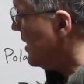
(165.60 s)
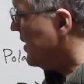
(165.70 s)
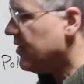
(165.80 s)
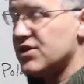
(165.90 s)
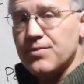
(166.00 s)

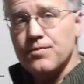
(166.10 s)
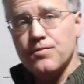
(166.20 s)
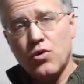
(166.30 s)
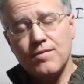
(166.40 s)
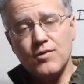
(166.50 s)
There's a
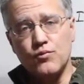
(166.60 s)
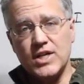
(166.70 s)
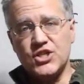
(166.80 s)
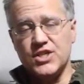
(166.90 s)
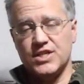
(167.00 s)
more of a
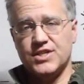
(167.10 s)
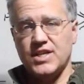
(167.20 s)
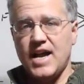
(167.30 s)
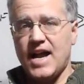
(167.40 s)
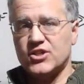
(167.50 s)
richness
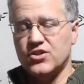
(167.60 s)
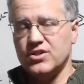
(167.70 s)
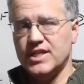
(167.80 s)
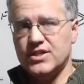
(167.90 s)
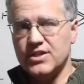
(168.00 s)

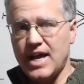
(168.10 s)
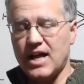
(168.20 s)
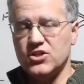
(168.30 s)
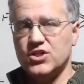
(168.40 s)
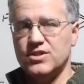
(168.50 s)
actually to
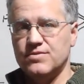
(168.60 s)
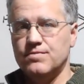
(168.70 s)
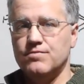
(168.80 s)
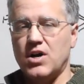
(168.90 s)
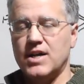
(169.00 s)

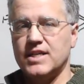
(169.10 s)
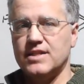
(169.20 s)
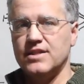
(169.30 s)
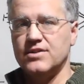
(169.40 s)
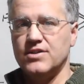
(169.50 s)
halogen bonding
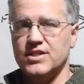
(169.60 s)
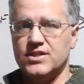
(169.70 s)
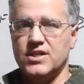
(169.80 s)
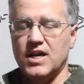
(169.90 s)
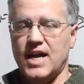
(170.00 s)
than there is
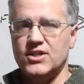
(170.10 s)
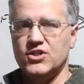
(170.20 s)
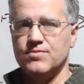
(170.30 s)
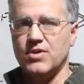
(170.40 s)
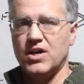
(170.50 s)
to
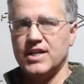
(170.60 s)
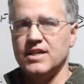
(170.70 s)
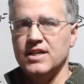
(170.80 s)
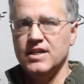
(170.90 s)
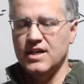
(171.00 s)
hydrogen
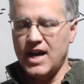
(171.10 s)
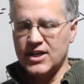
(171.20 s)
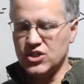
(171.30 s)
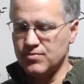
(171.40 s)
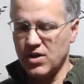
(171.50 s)
bonding.
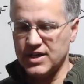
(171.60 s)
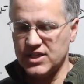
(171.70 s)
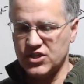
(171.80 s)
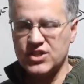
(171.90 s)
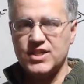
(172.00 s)
Hydrogen
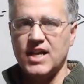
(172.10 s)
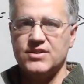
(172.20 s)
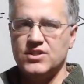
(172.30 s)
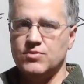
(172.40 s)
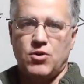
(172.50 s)
bonding just
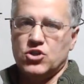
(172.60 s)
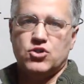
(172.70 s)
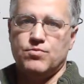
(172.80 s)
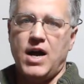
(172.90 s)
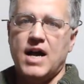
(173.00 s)
has this
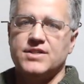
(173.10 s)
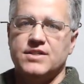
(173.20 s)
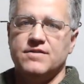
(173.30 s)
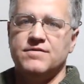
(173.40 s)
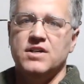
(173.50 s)
partial
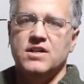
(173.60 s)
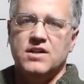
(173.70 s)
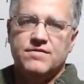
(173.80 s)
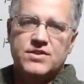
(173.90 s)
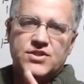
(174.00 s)
positive
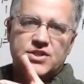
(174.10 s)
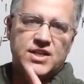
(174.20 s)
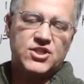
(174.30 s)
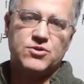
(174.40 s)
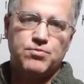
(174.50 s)
of this
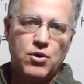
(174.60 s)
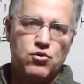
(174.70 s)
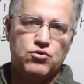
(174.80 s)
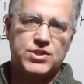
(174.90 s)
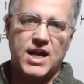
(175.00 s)

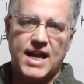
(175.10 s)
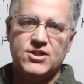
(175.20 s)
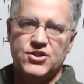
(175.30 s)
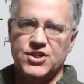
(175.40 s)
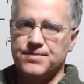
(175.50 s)
exposed
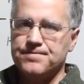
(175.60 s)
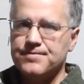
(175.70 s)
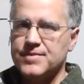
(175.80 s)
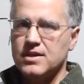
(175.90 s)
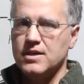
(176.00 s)
hydrogen
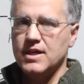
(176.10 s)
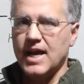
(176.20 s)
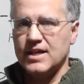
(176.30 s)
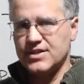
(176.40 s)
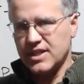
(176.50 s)

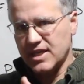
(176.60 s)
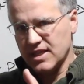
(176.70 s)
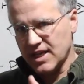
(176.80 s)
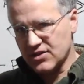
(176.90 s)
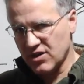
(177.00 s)
as the
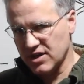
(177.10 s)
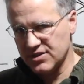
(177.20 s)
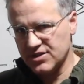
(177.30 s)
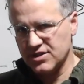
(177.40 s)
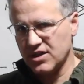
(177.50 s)

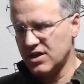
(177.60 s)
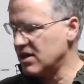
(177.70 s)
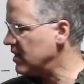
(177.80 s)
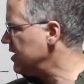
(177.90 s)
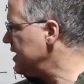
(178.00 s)
electrons
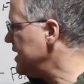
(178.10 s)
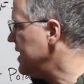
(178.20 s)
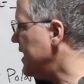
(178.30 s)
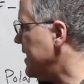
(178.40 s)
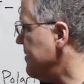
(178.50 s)
are
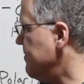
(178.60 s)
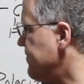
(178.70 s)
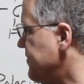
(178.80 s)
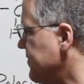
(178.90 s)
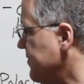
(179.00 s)

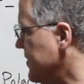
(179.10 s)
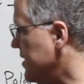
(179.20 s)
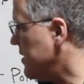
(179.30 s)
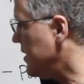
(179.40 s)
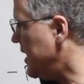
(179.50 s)
um,
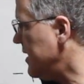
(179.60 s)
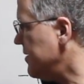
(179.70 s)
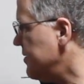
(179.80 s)
uh,